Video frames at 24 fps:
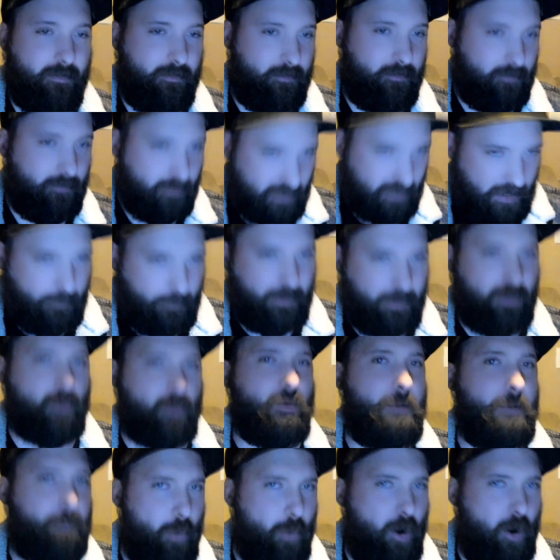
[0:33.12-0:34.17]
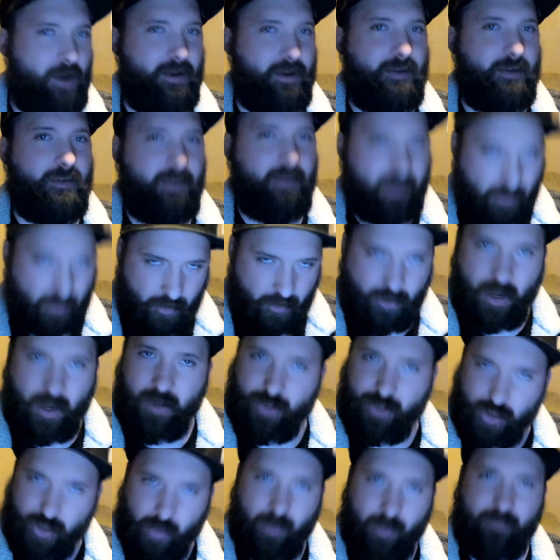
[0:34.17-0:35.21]
keeping you reported here on
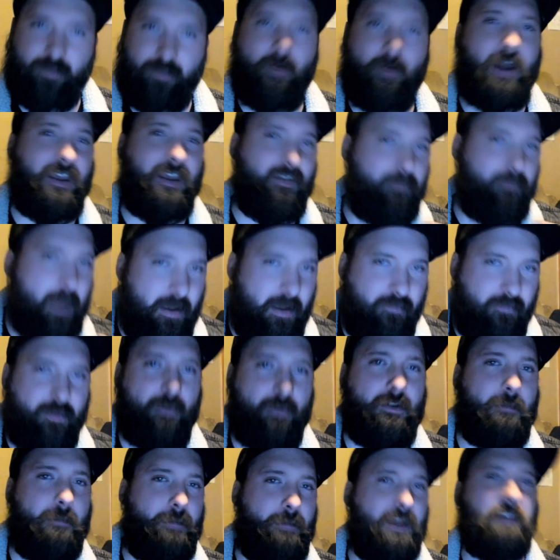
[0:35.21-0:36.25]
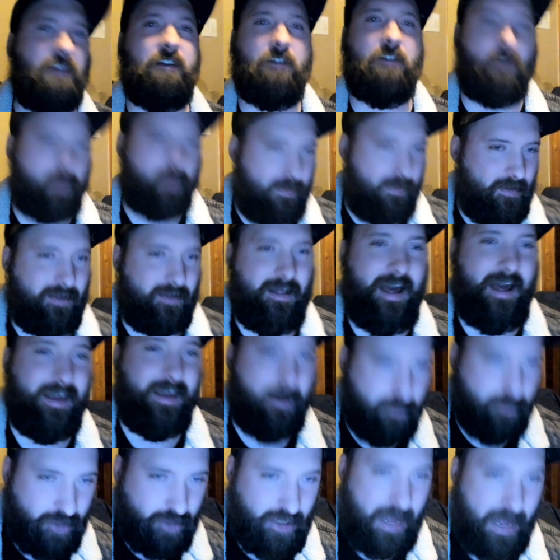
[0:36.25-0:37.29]
SeanzView. I give my view and opinion around the clock. I
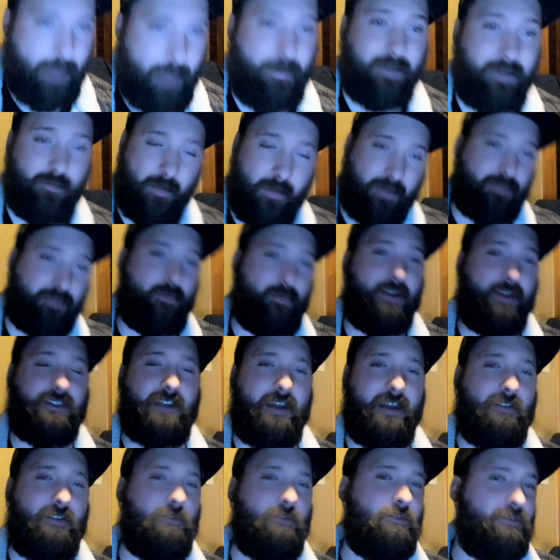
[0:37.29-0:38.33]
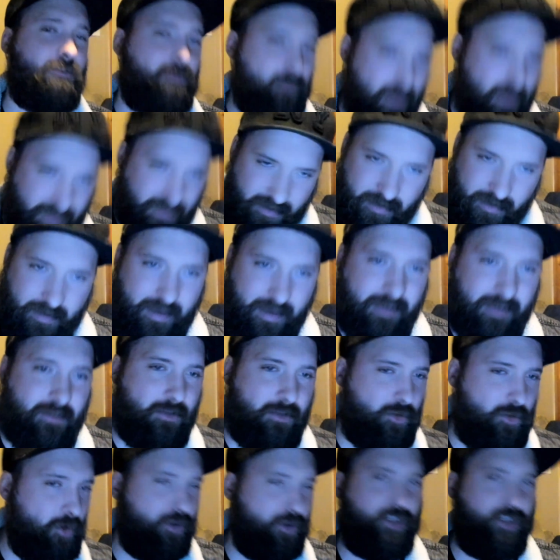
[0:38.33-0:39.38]
don't stop, as well as Ringside News, Wrestling Inc., the
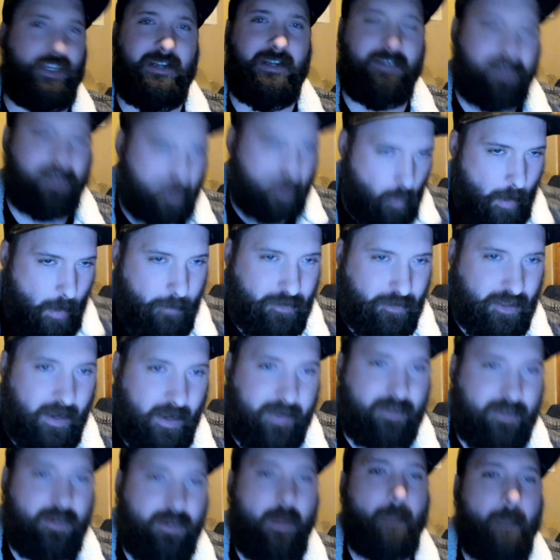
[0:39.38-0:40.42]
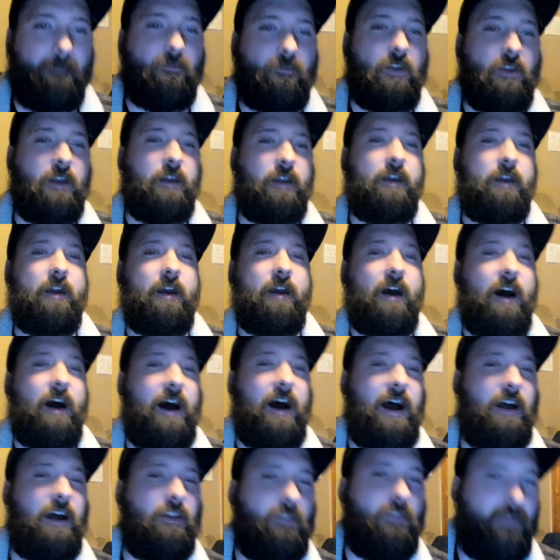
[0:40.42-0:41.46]
Dirt Sheets, the websites.
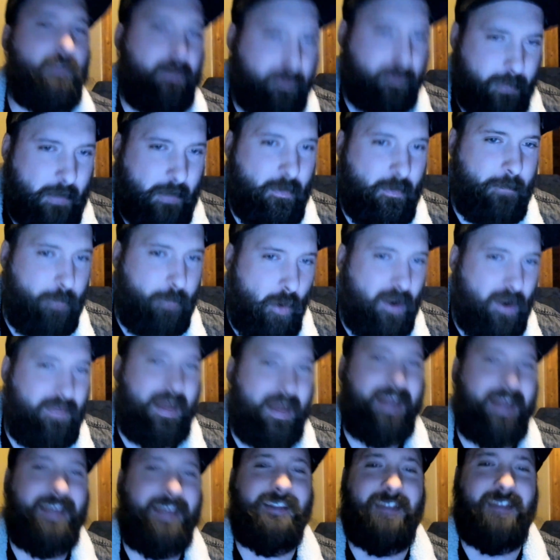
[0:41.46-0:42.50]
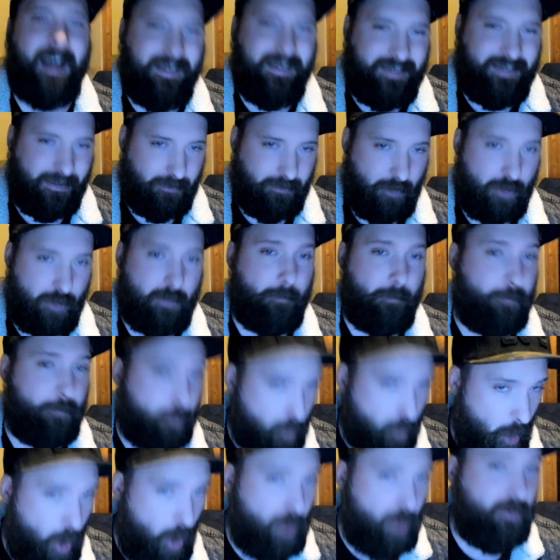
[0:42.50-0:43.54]
Uh, it's been reported that he doesn't look,
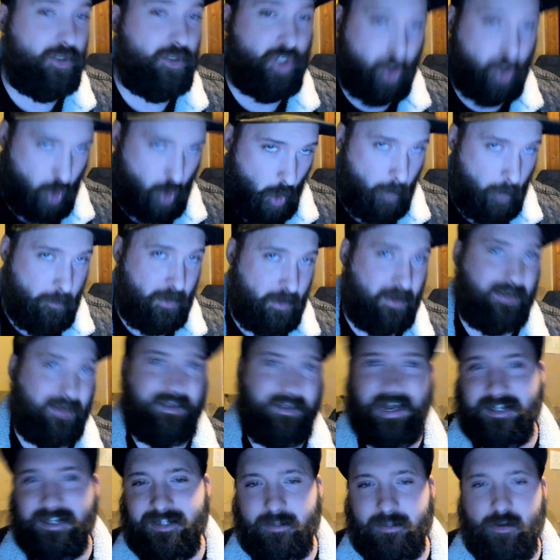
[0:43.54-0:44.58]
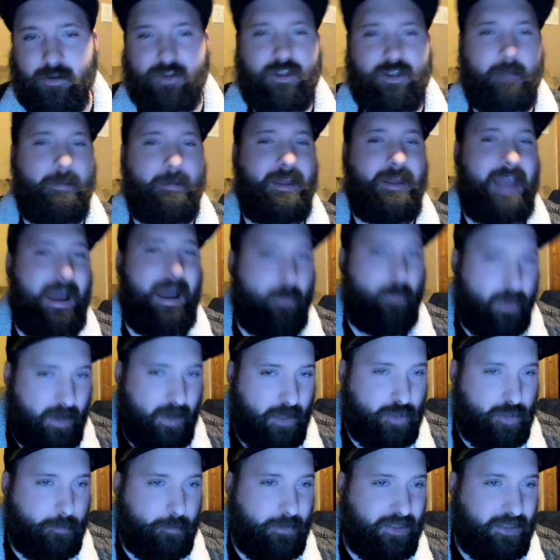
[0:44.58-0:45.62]
Braun Strowman doesn't look to be at
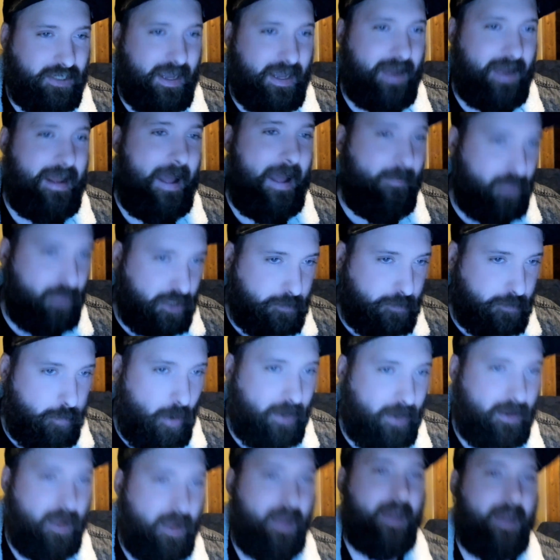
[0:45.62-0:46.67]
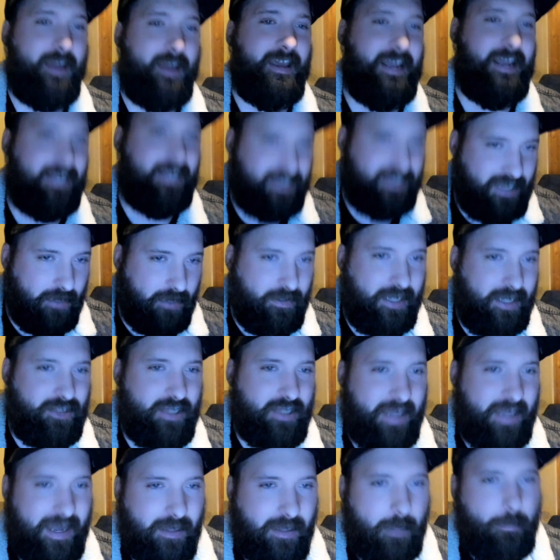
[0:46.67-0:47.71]
100% at this point. He still needs
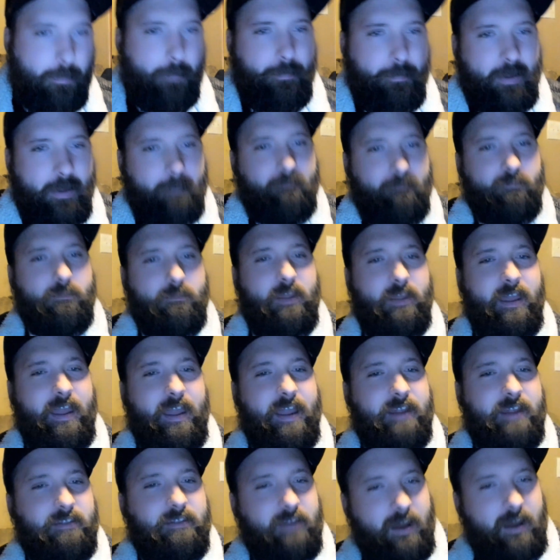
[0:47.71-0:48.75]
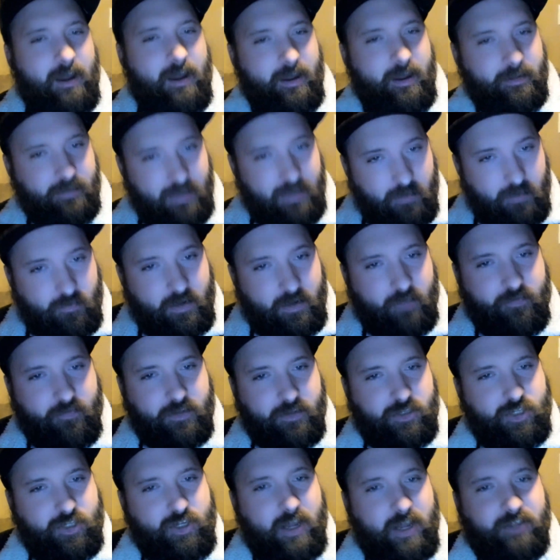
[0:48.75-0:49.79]
to heal up a bit, and uh, even if
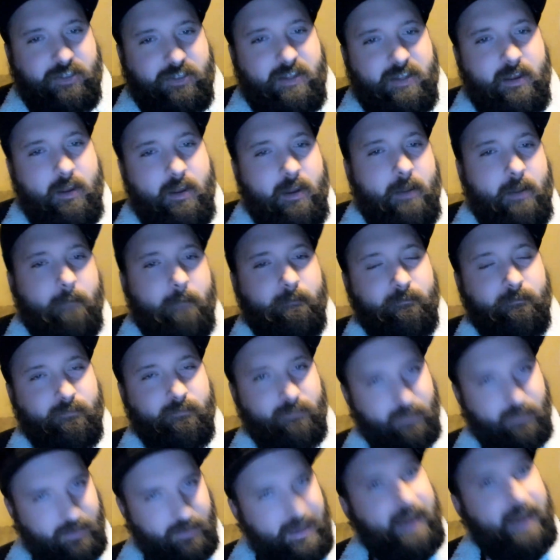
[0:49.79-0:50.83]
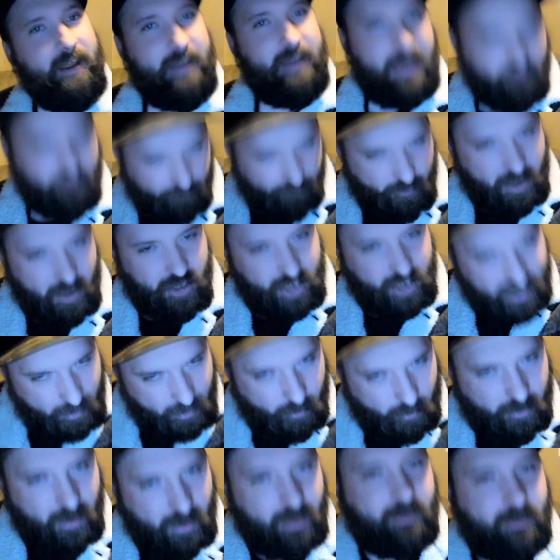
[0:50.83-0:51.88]
it's just getting a fresh
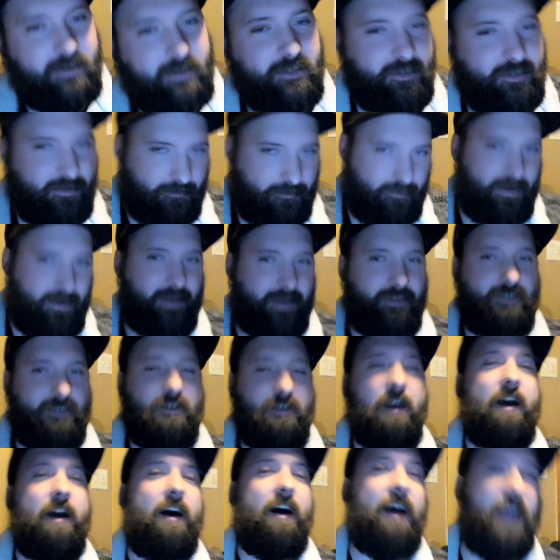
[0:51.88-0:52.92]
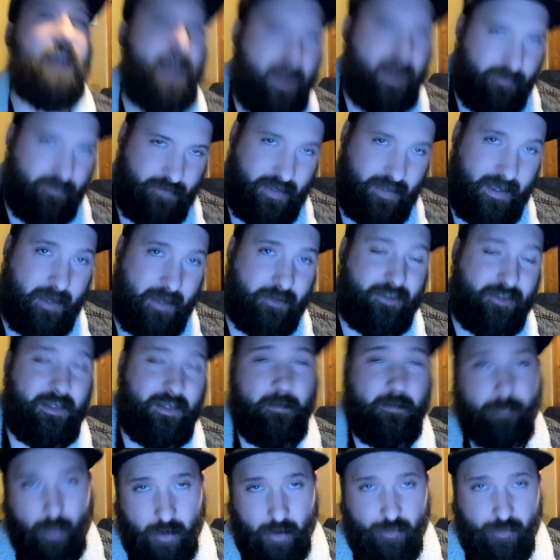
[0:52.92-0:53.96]
haircut, because, yes, ahead of
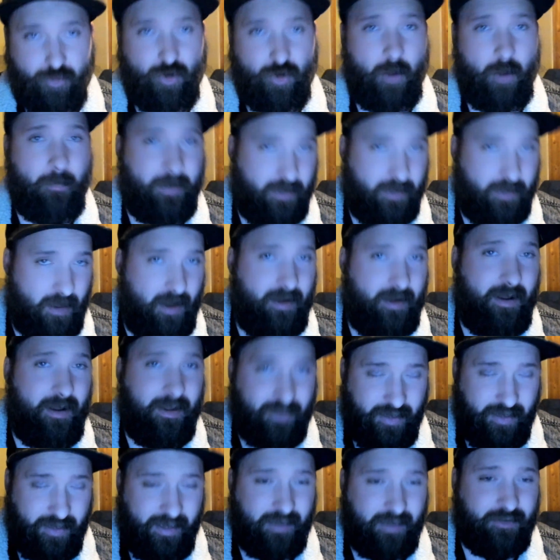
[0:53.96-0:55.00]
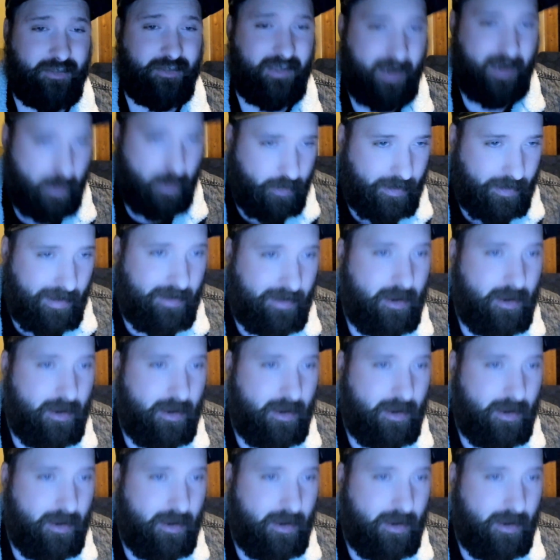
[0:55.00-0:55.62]
TLC, Braun Strowman got a TLC haircut.